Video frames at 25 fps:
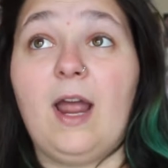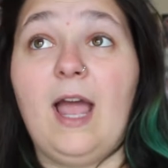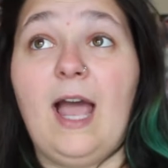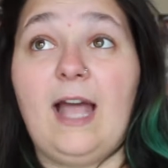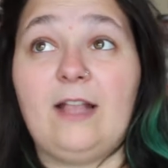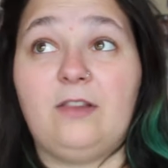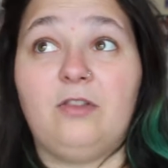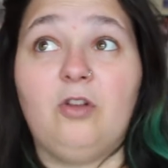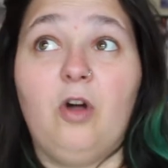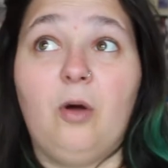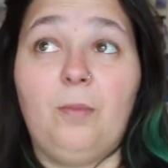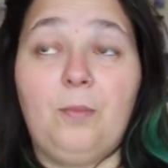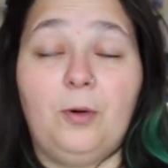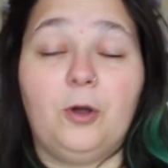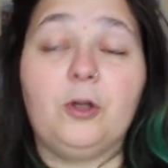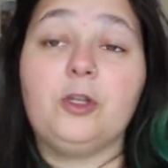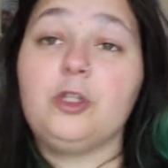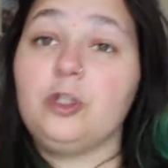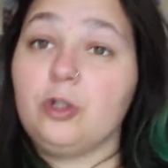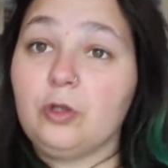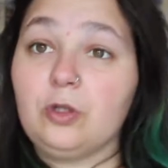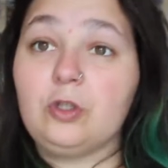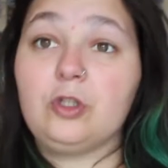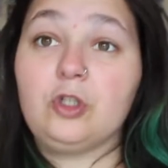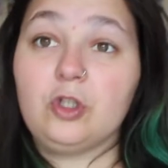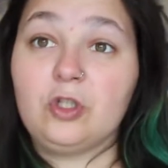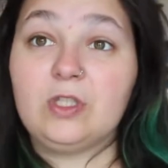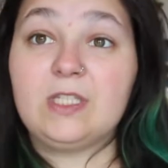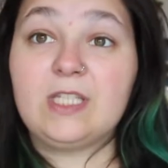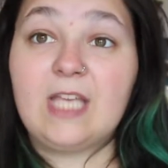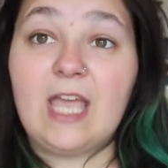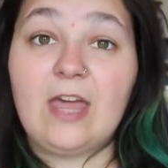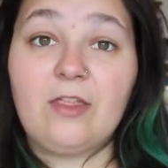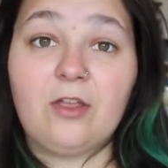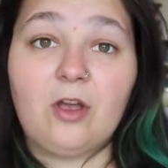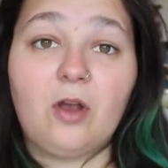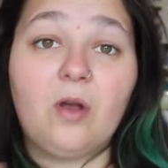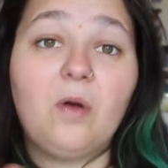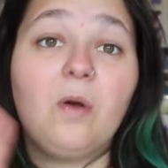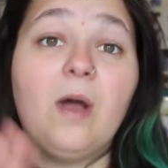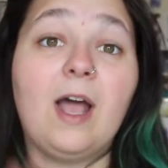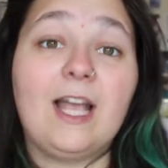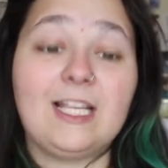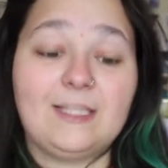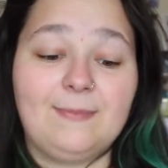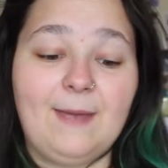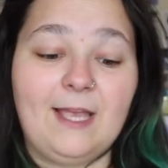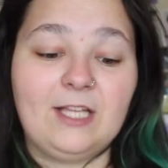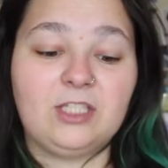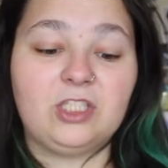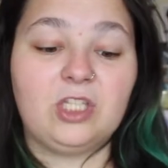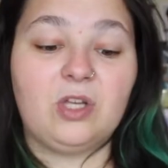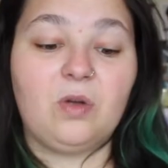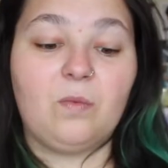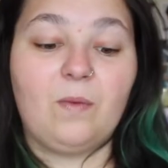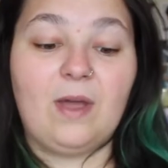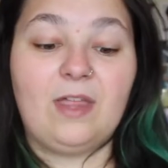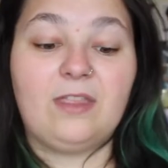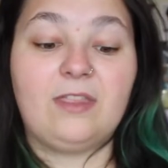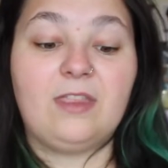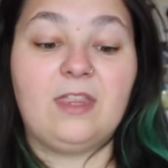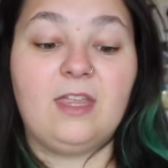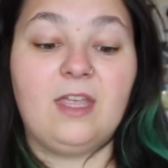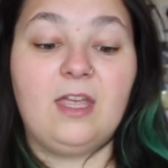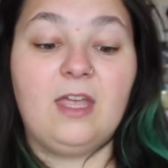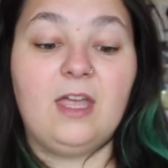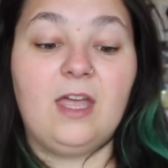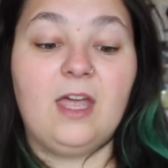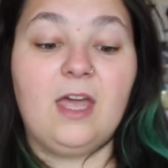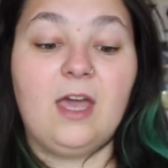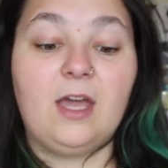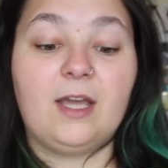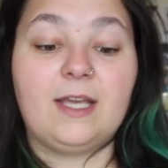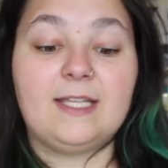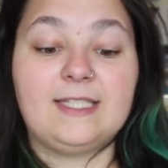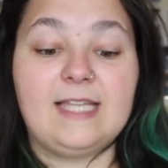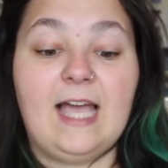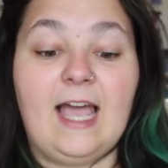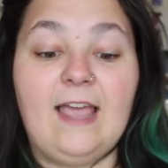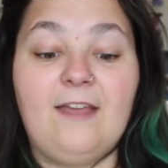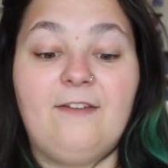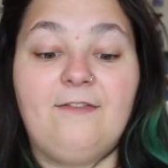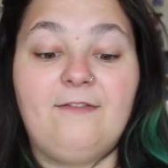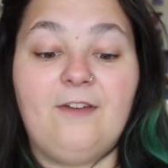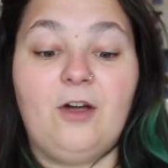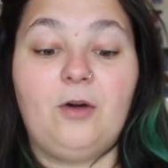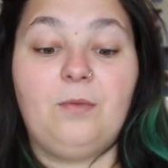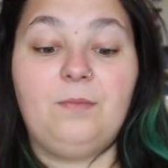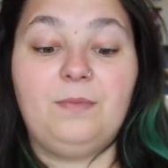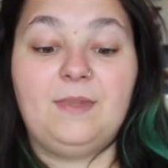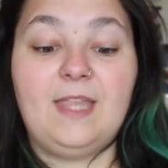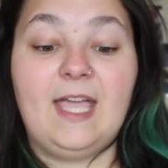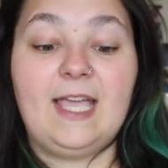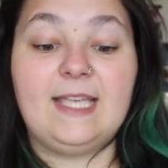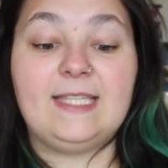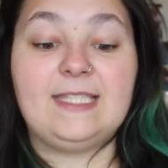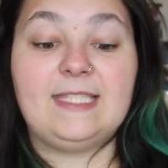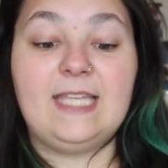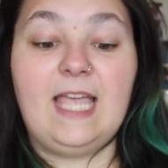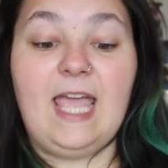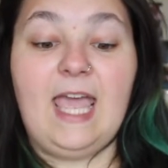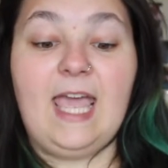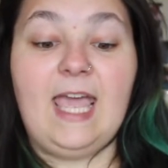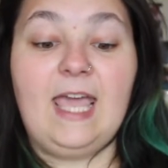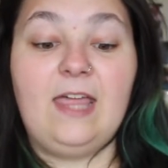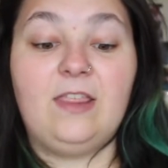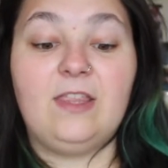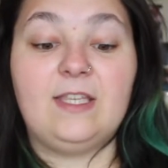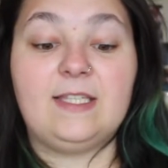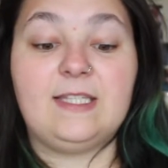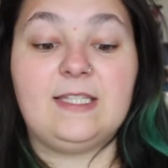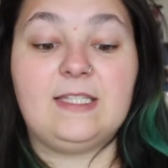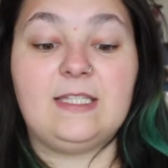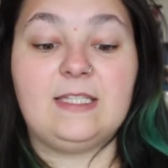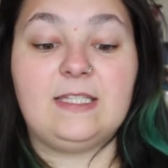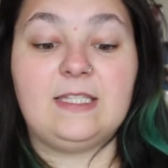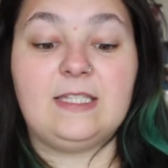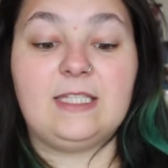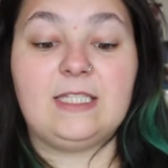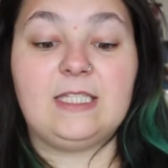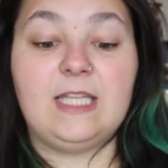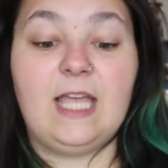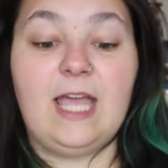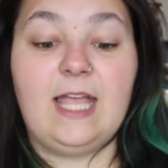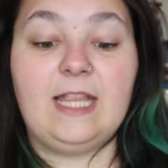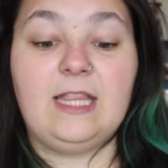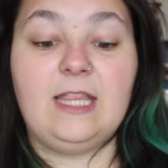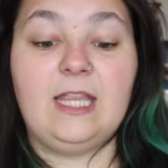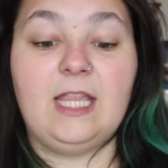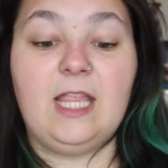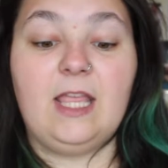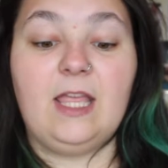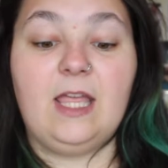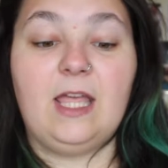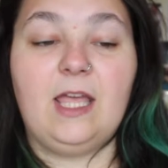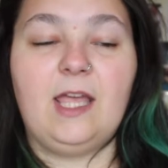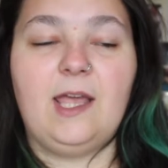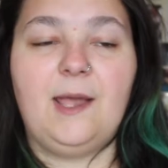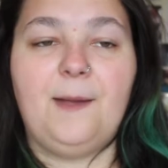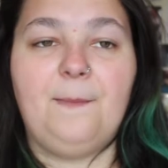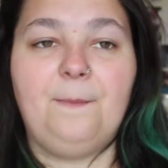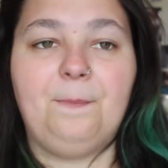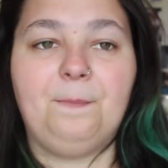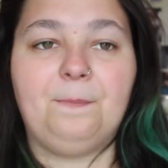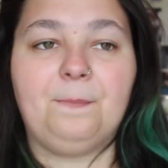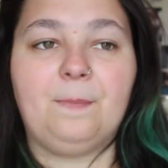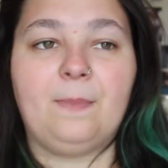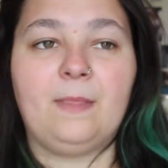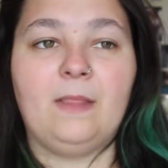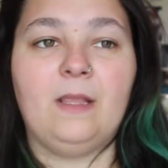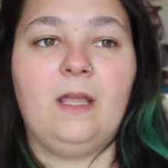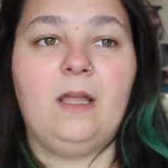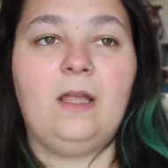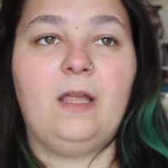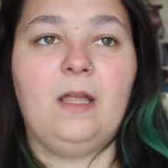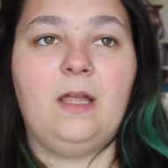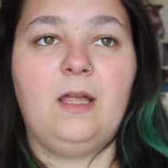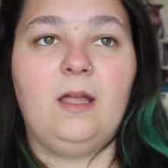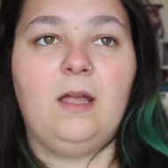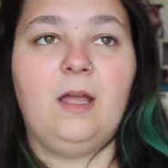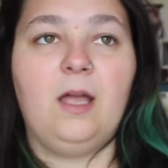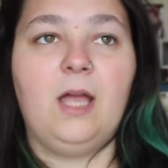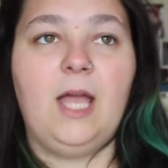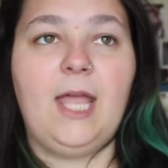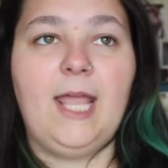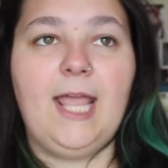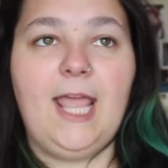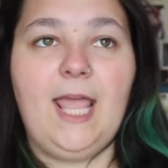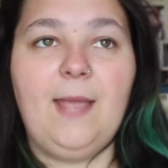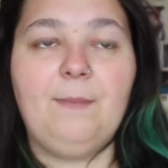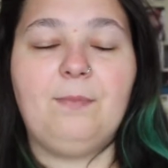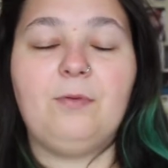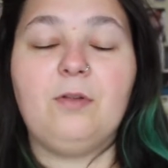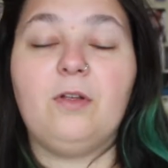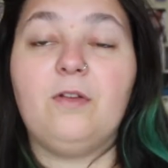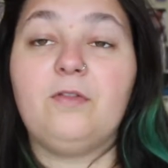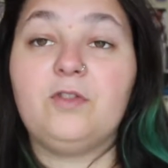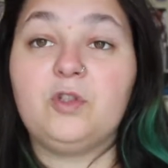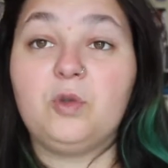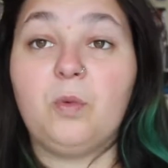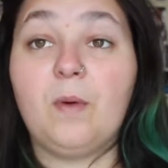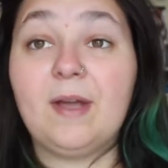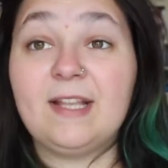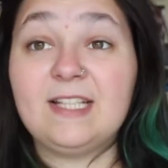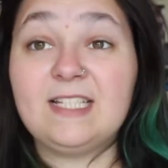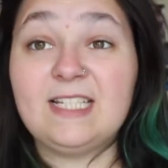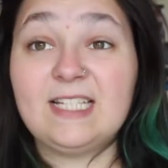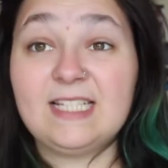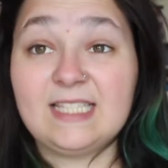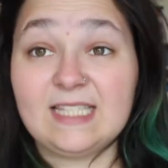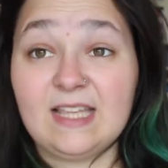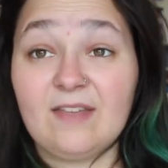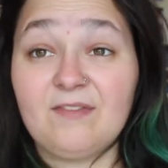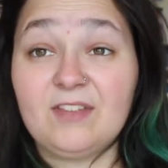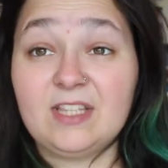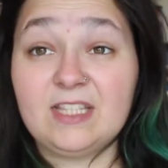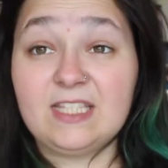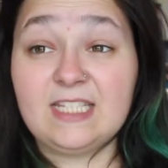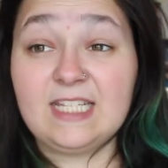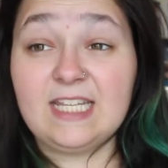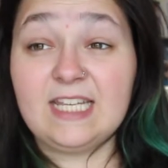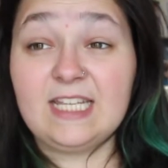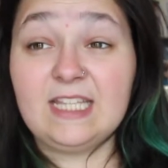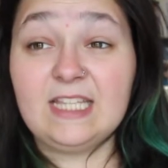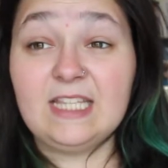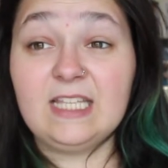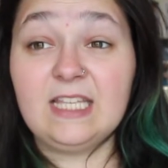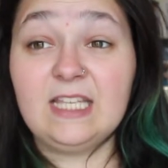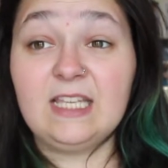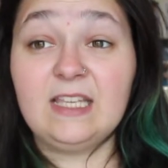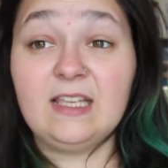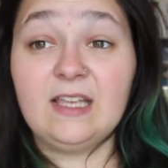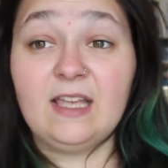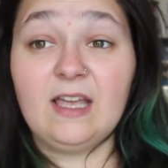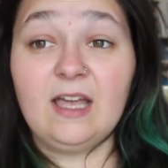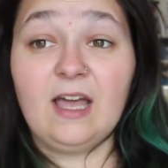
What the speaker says: had not put two and two together, especially with, because I filmed this at this in the April of 2017.